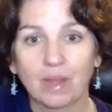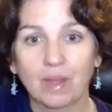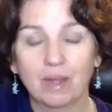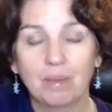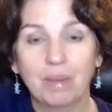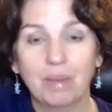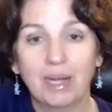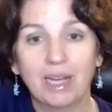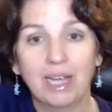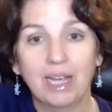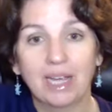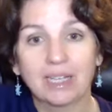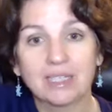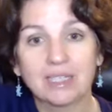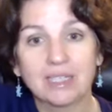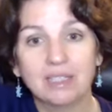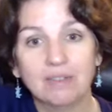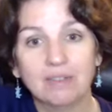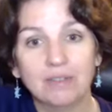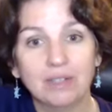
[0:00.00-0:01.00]
My
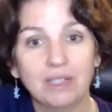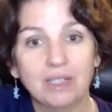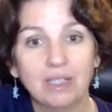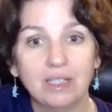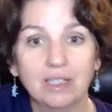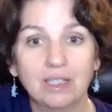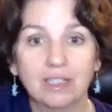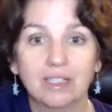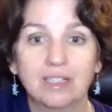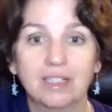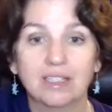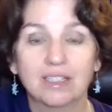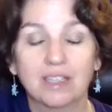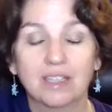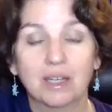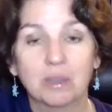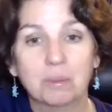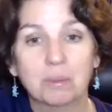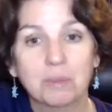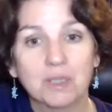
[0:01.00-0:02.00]
activity
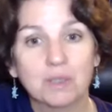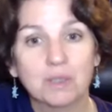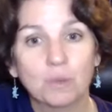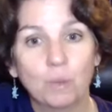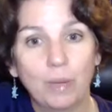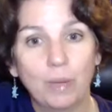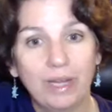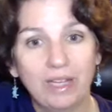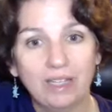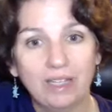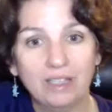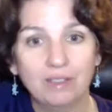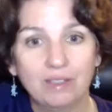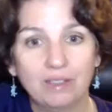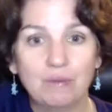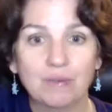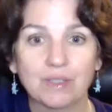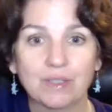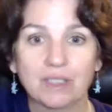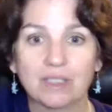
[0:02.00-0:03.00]
comes in
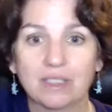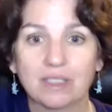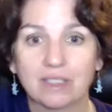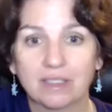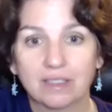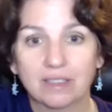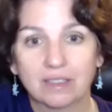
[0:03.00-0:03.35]
waves,